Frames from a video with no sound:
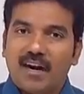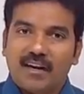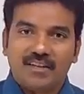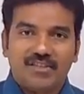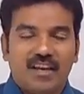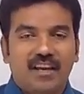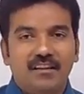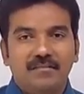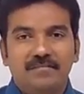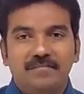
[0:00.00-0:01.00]
a matrix
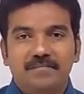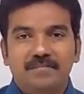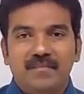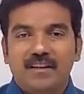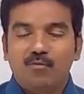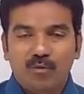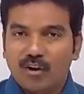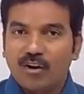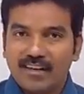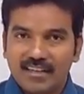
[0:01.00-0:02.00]
A,
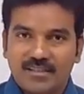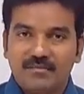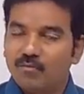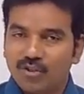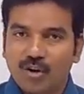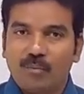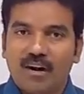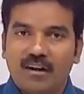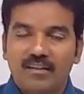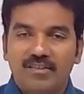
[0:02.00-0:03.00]
we call it as
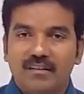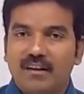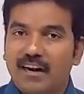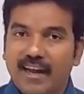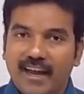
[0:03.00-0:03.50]
original matrix,